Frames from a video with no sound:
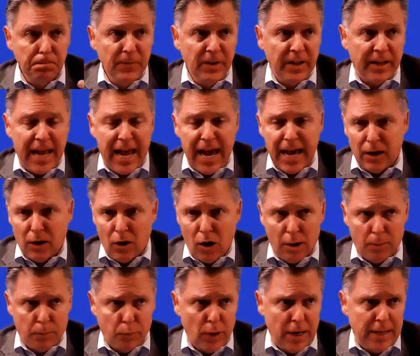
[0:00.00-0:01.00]

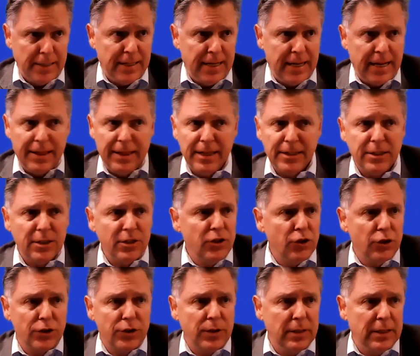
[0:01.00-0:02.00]
catalog pricing and this is your
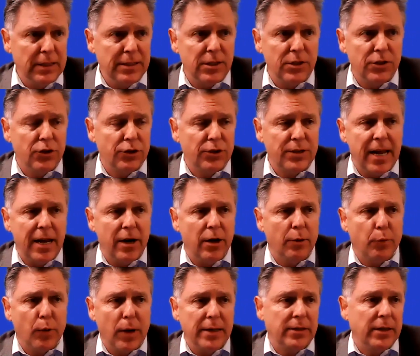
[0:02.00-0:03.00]
standard
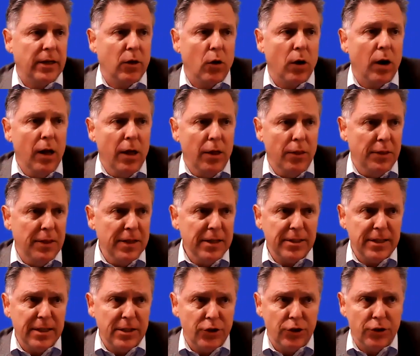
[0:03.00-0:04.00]
pricing, or this
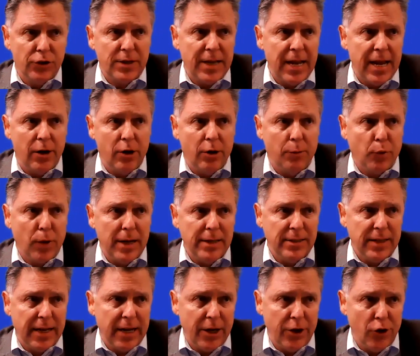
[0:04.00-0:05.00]
is your standard
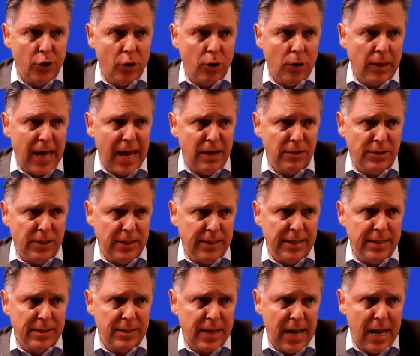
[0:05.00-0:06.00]
pricing and you're allowed to
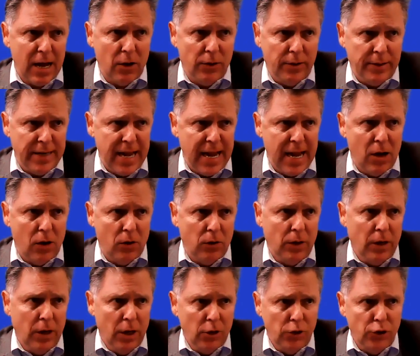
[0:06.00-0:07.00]
discount down
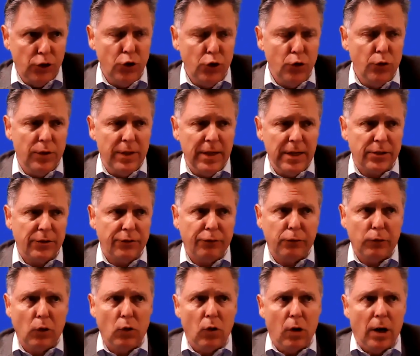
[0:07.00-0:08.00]
to this
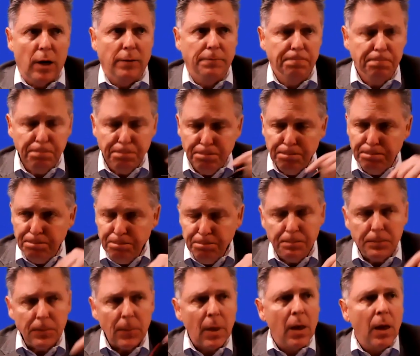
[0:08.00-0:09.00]
floor,
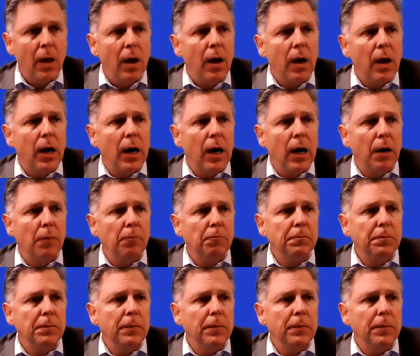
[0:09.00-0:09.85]
and